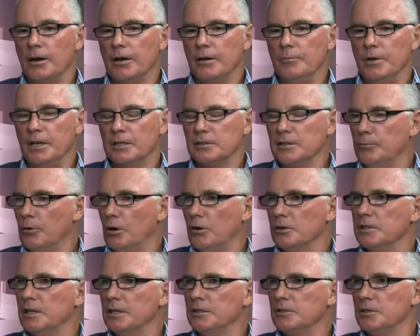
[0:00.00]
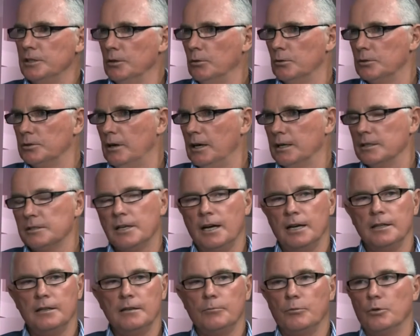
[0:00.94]
Minister Morrison is still trying to
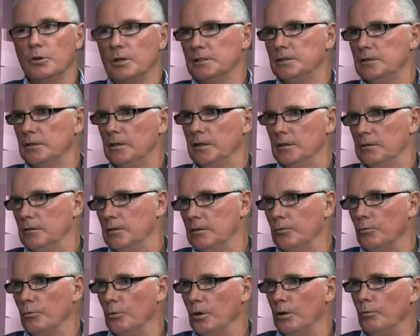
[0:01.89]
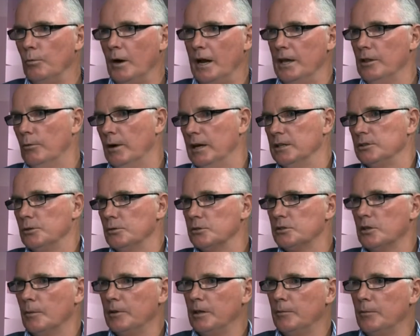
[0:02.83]
say that, well, we're the ones who are
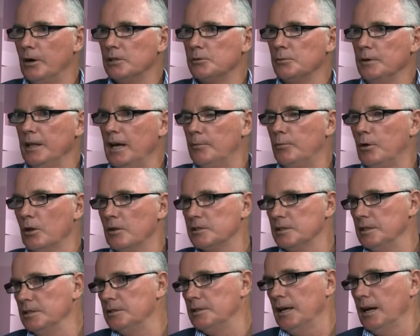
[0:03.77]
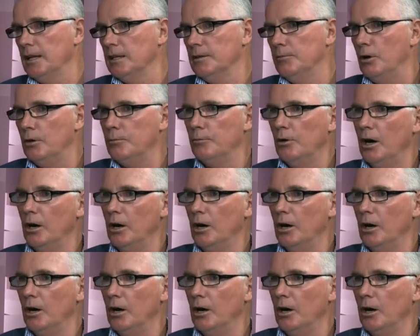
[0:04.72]
stopping the boats with our policies, the other mob were